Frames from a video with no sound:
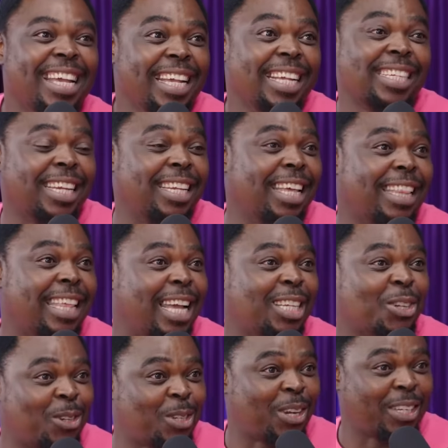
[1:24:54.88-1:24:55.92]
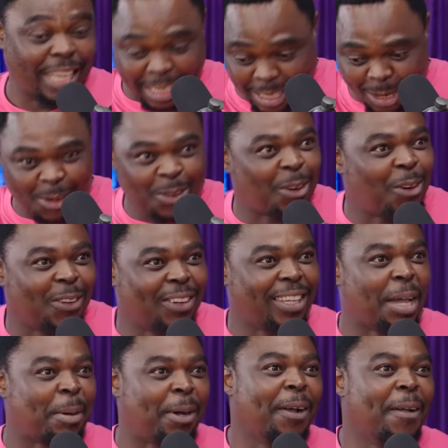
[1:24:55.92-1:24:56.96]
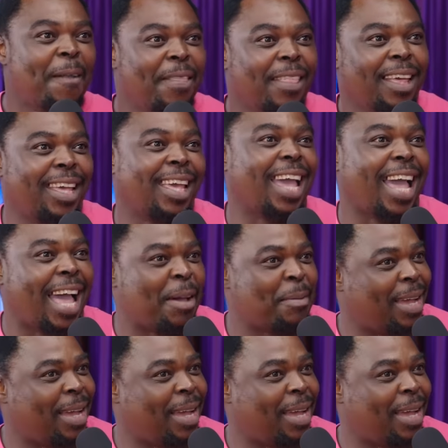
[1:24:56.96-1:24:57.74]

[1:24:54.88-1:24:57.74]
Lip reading: It's either that or so. Yeah,